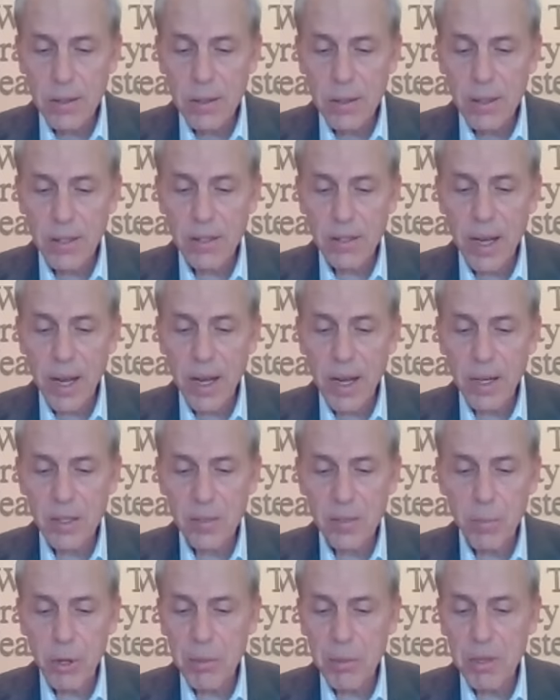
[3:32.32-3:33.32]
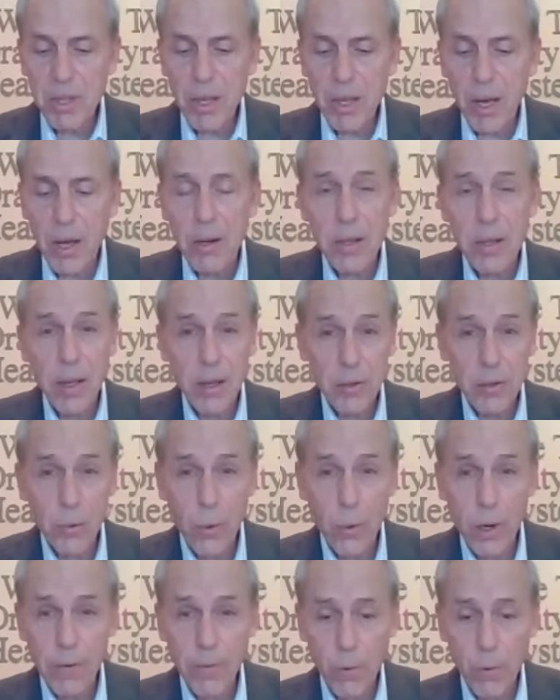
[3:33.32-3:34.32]
state is Plymouth County at
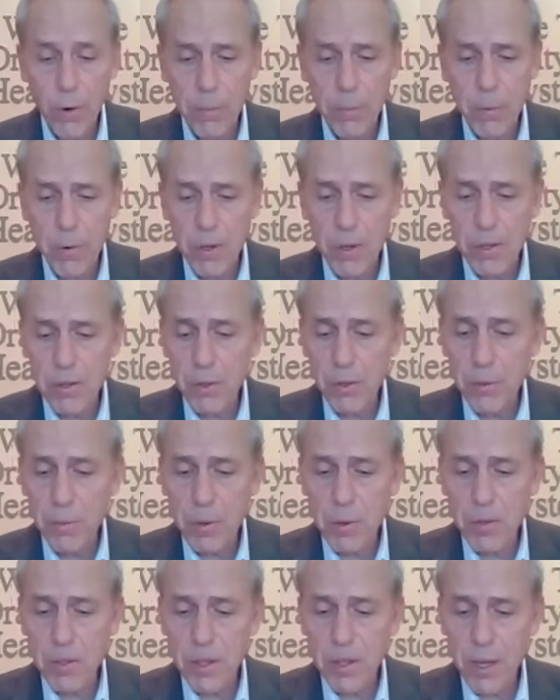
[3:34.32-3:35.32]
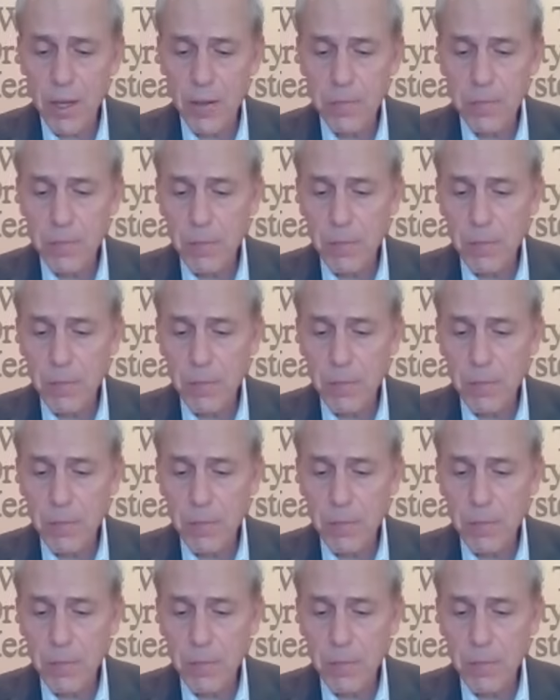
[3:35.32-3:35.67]
24.2%.